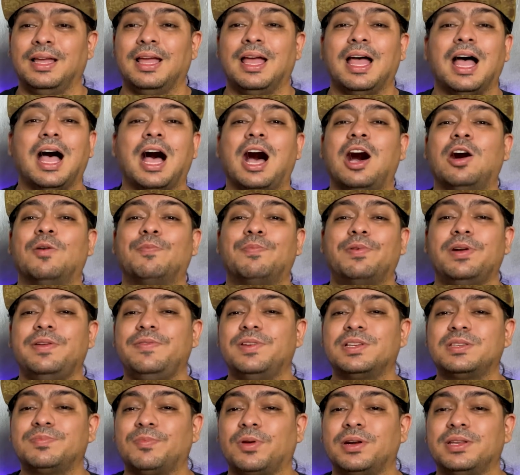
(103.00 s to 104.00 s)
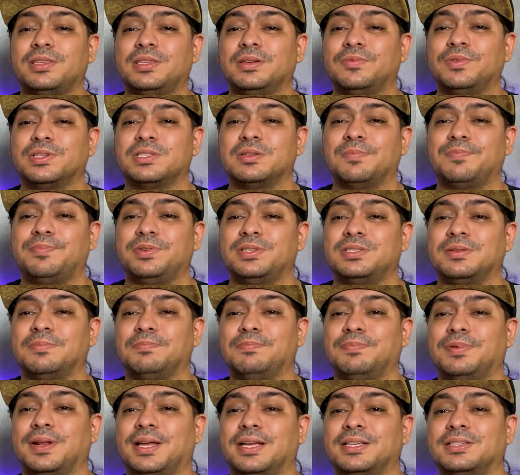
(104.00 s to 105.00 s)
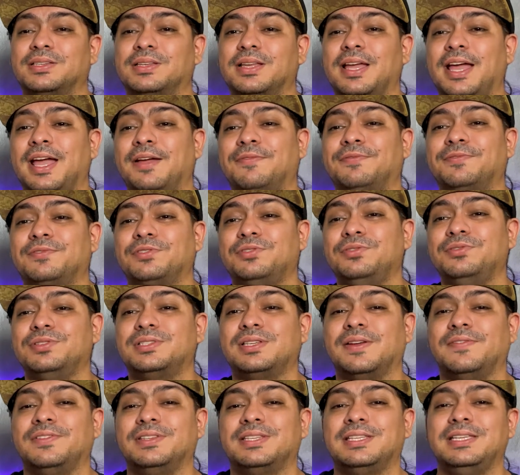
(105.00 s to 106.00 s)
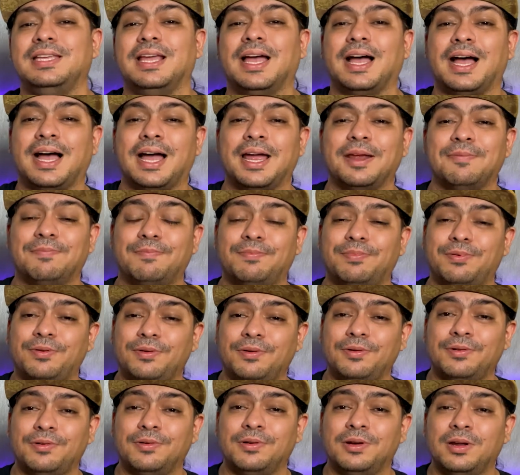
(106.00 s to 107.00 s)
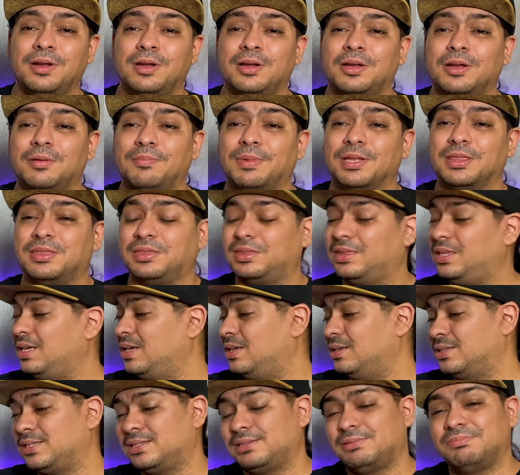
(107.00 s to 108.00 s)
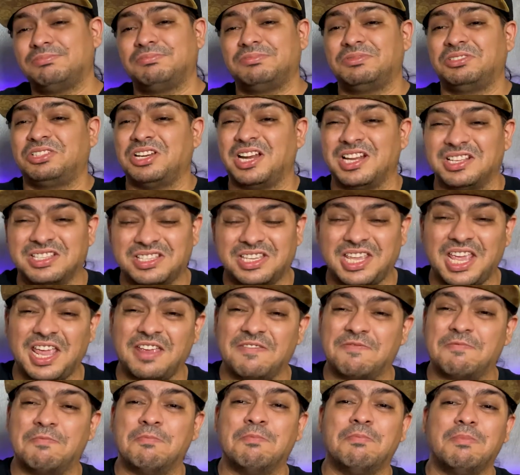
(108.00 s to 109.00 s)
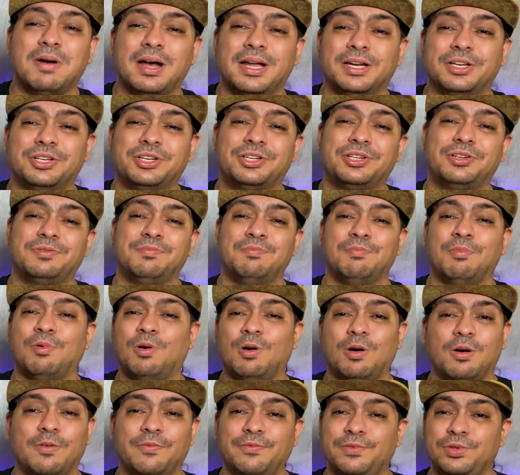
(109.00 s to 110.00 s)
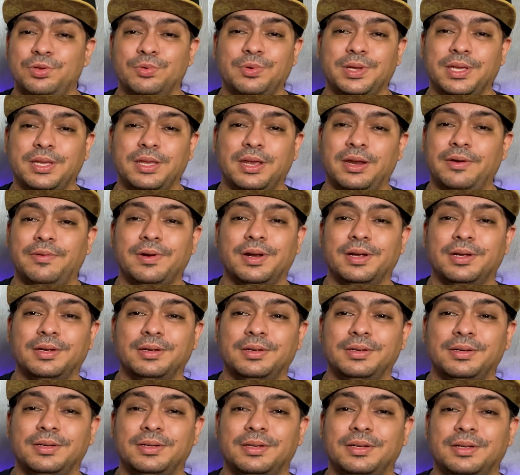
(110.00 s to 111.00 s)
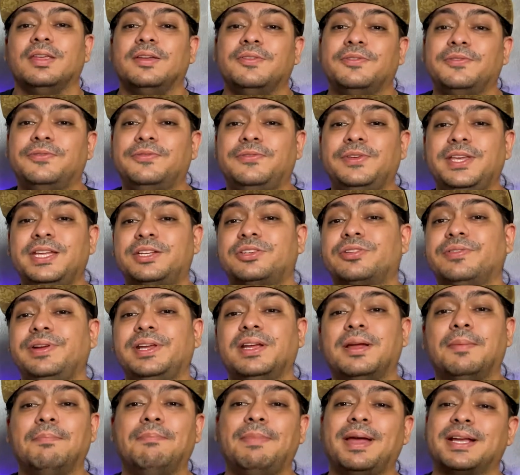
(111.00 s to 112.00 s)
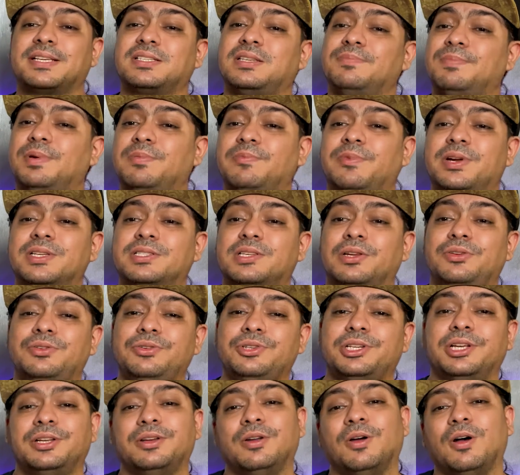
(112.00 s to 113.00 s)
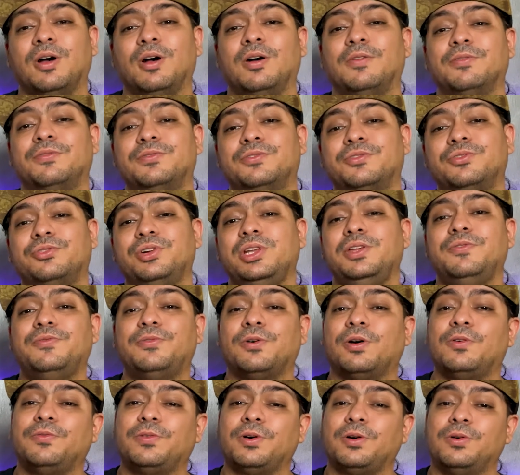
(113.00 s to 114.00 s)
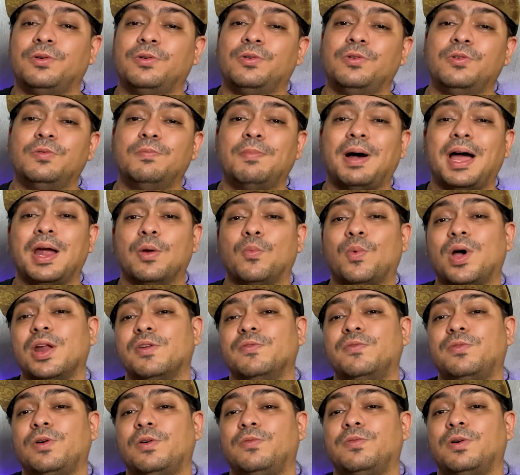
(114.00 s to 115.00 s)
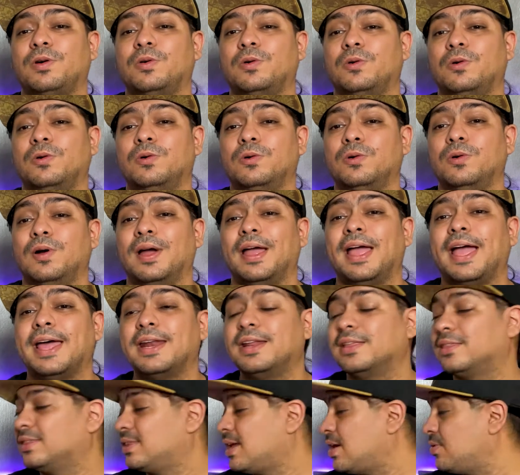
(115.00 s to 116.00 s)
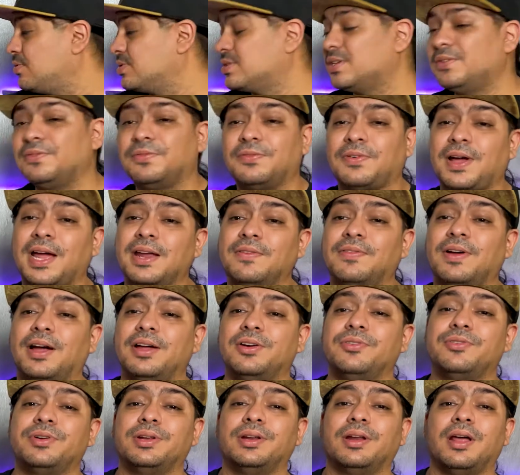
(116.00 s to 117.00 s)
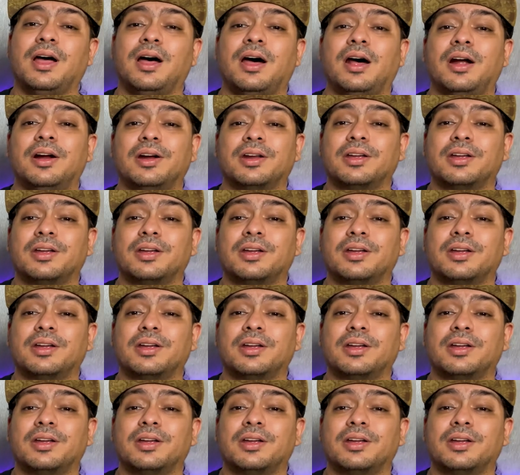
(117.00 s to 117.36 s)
Our previous monitor was a PRISM Plus F270i Pro, but this just gave much more viewing area. Featuring a maximum resolution of 3440 by 1440 and 1500R